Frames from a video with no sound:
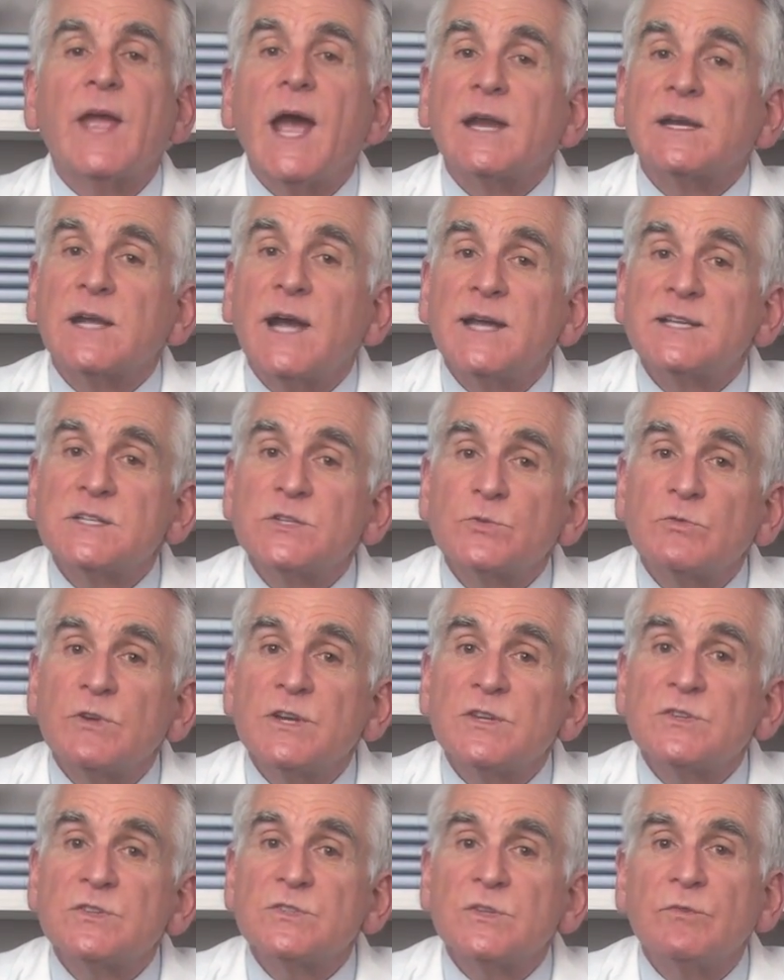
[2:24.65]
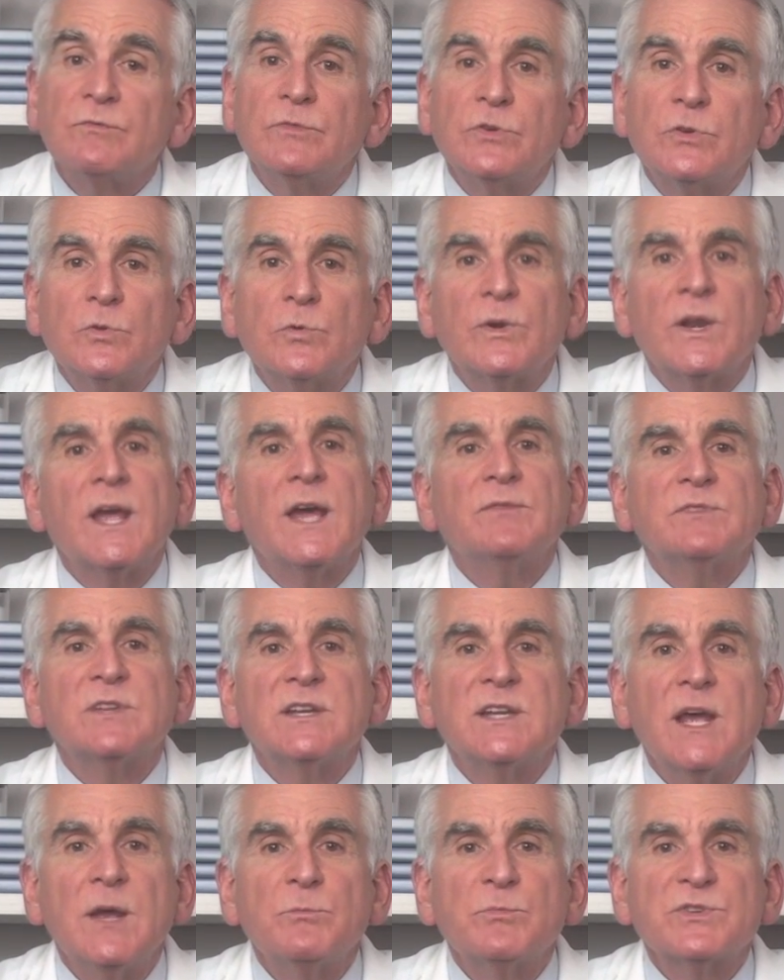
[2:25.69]
At concentrations of 2.5
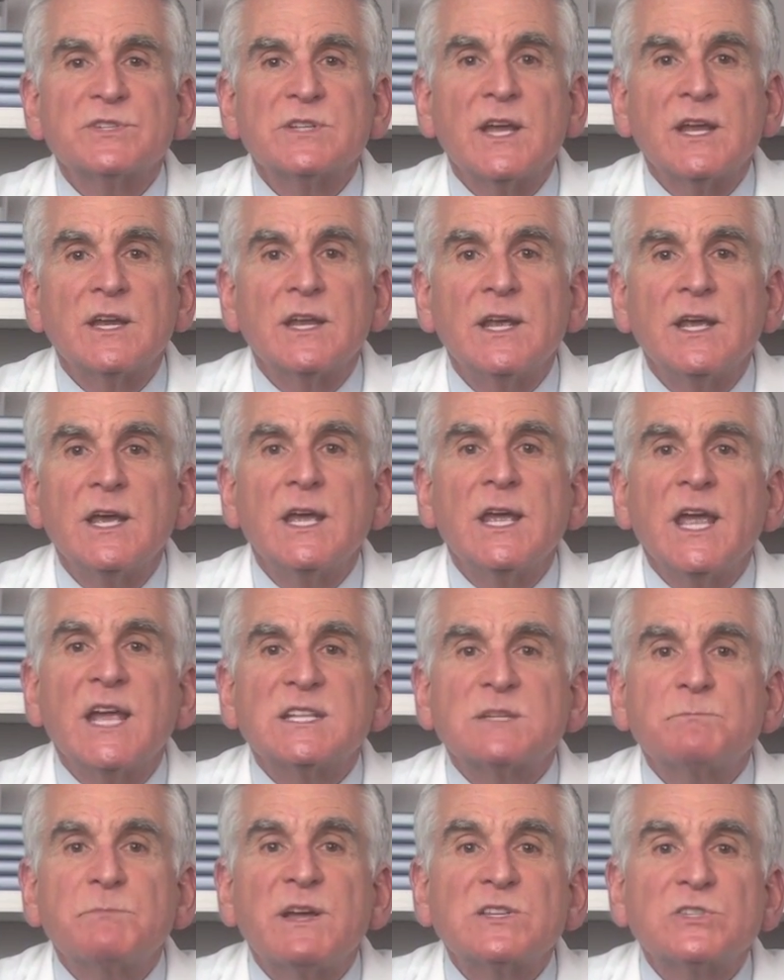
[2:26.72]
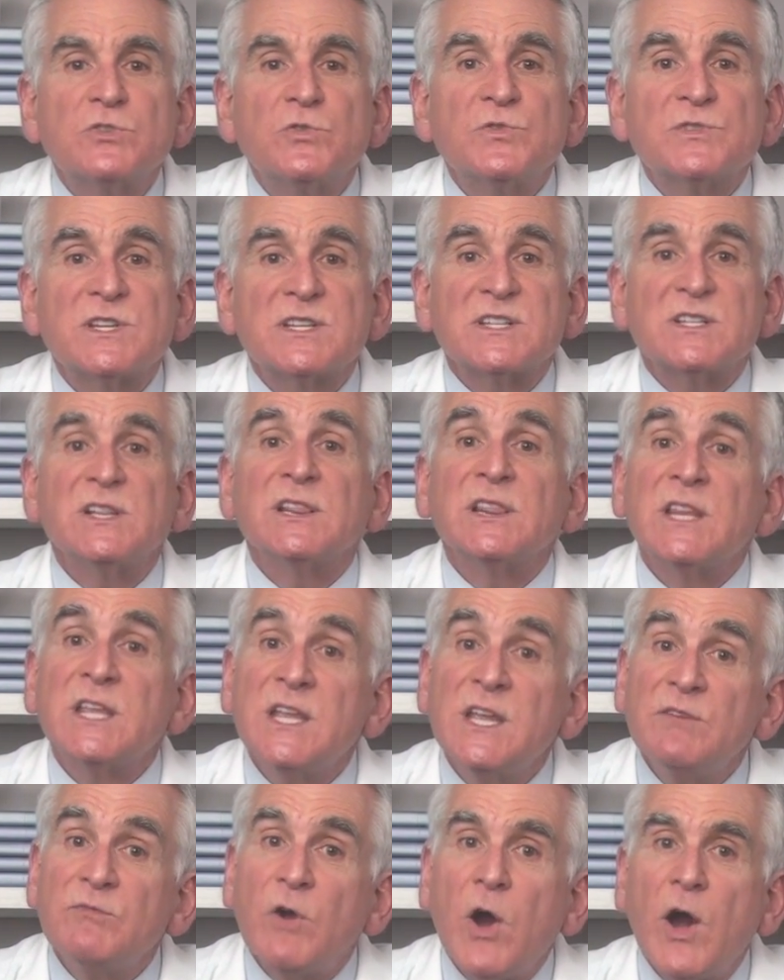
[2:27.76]
to 10%, it's best used as a
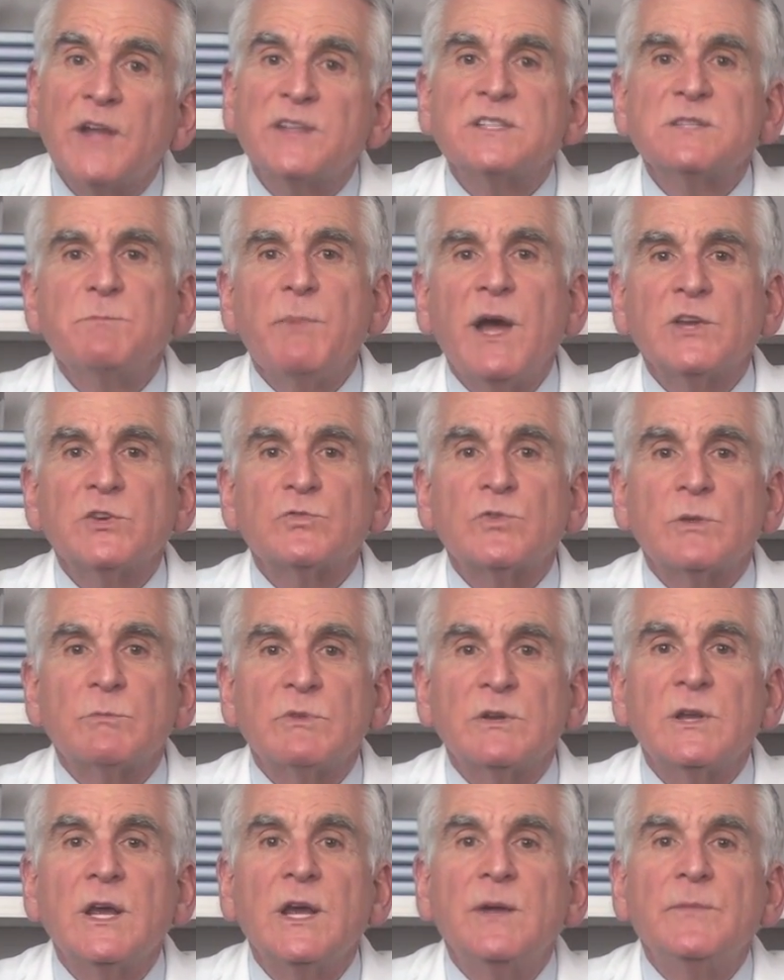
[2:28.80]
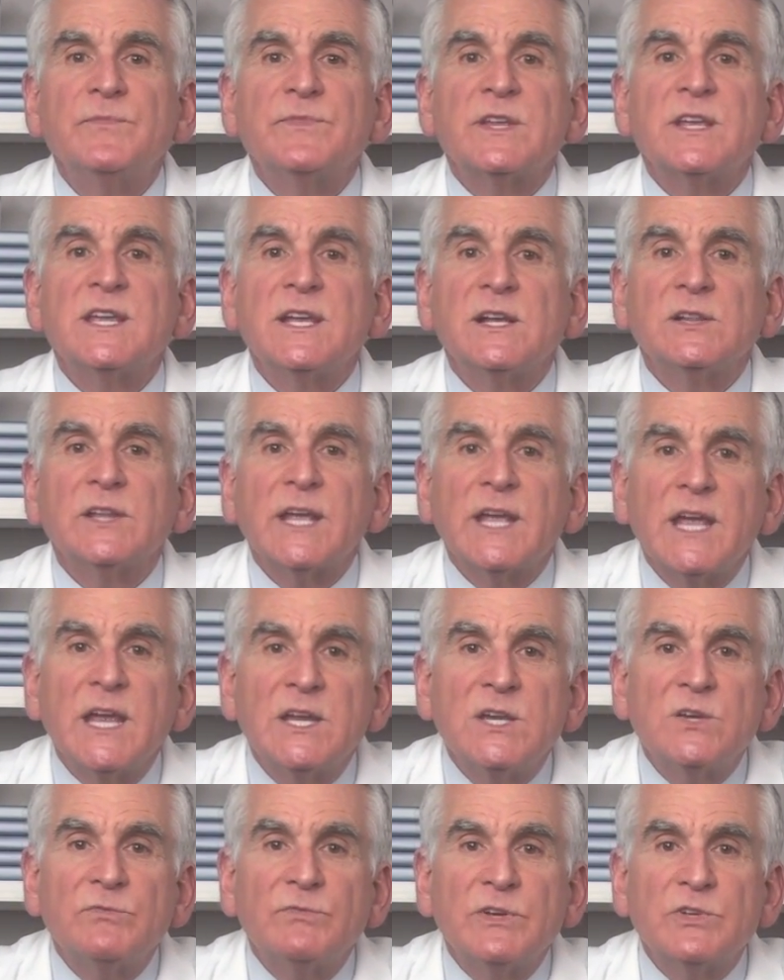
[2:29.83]
leave-on spot treatment to heal
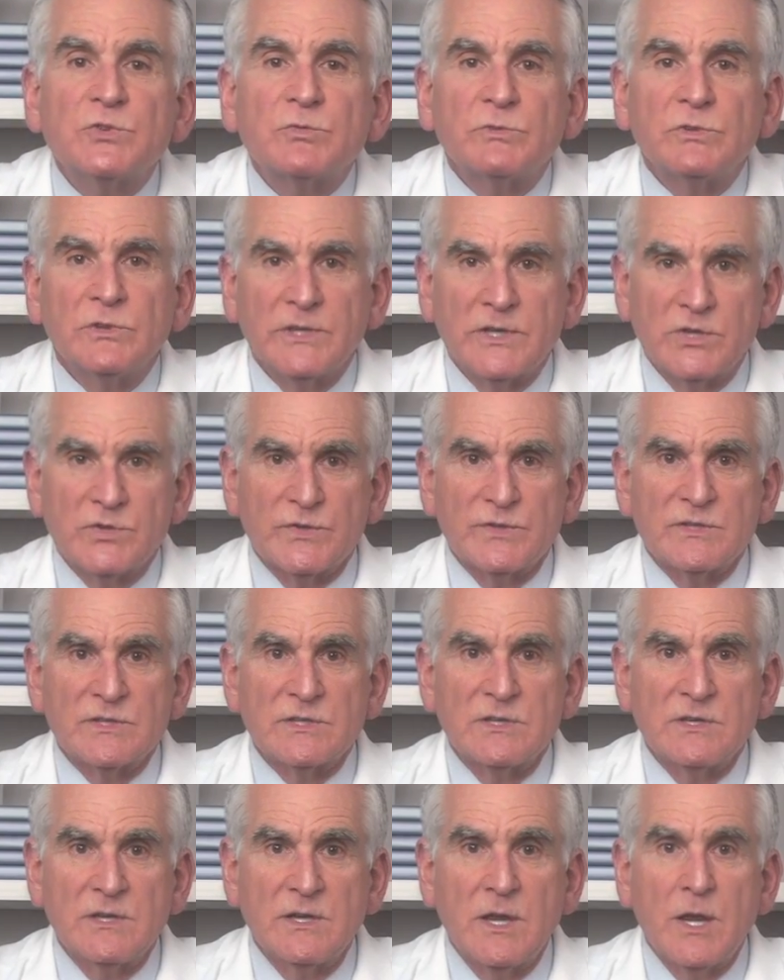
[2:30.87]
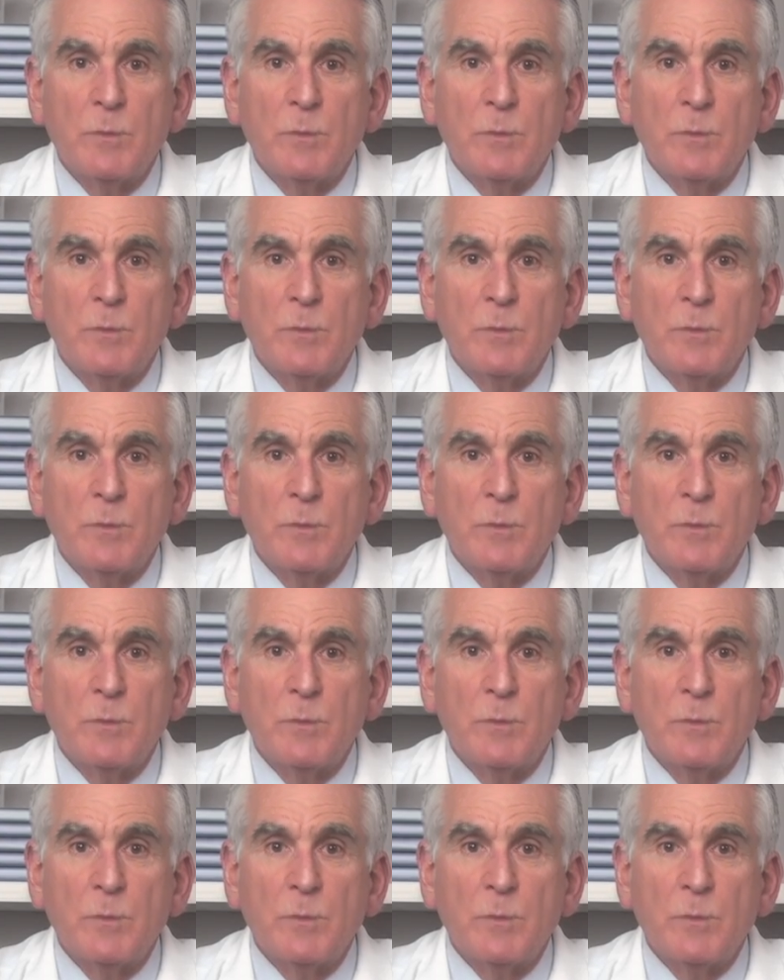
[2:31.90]
individual lesions.